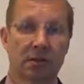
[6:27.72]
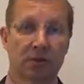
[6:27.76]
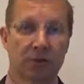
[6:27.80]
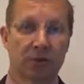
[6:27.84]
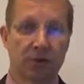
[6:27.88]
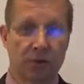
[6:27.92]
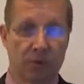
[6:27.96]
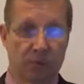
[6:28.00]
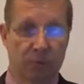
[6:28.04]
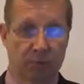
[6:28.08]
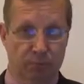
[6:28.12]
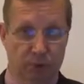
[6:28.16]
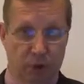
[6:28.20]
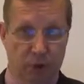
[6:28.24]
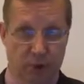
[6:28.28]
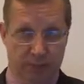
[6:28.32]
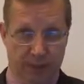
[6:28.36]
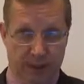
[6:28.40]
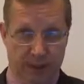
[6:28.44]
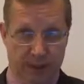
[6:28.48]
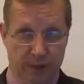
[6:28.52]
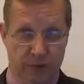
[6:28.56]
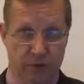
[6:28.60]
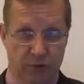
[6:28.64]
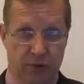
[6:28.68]
to the
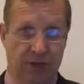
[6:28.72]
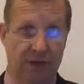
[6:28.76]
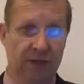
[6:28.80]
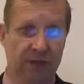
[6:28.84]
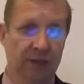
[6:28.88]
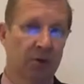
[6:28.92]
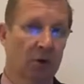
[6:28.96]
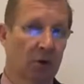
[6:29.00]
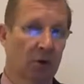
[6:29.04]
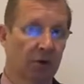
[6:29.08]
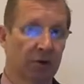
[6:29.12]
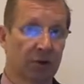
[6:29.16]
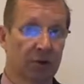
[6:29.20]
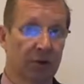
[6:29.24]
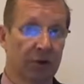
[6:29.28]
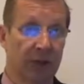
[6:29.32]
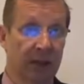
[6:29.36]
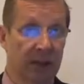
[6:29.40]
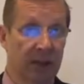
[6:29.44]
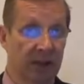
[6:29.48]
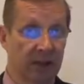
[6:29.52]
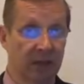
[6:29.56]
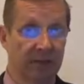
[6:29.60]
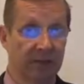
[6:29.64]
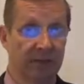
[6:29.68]
property address, not to the
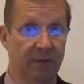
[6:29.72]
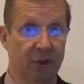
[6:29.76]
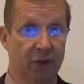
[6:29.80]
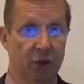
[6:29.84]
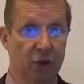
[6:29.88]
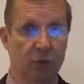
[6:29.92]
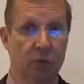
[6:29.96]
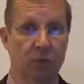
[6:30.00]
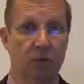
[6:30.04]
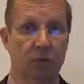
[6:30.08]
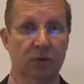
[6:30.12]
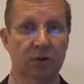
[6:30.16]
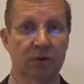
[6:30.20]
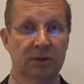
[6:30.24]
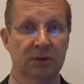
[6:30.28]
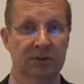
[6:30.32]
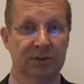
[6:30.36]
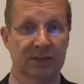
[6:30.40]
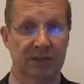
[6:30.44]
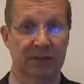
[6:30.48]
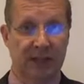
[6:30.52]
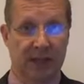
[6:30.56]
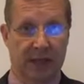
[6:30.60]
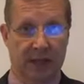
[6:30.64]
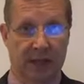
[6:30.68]
individual
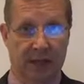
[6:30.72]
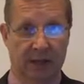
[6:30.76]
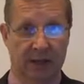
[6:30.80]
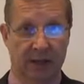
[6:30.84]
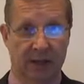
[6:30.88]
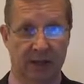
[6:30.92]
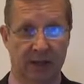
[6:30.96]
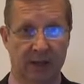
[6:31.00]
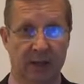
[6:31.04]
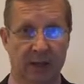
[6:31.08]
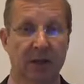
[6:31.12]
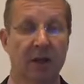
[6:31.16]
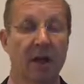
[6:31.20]
tenant.